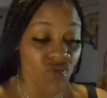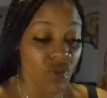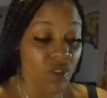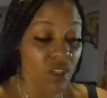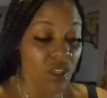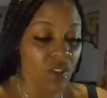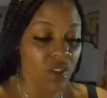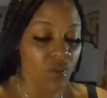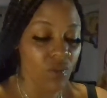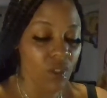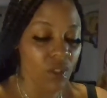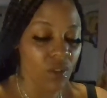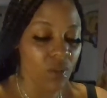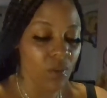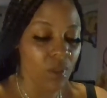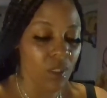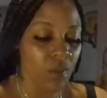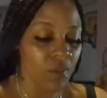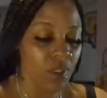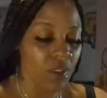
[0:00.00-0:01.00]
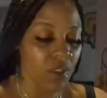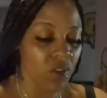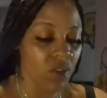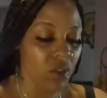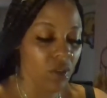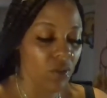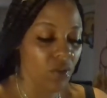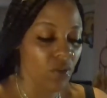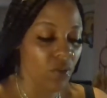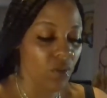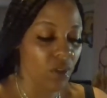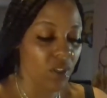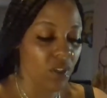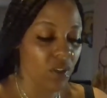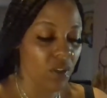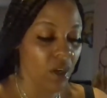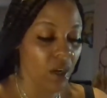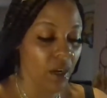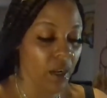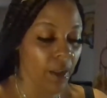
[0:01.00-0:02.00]
there's way too many messages. I don't know where to
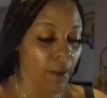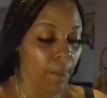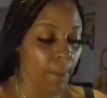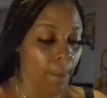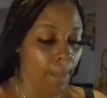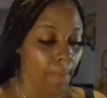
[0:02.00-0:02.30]
start at.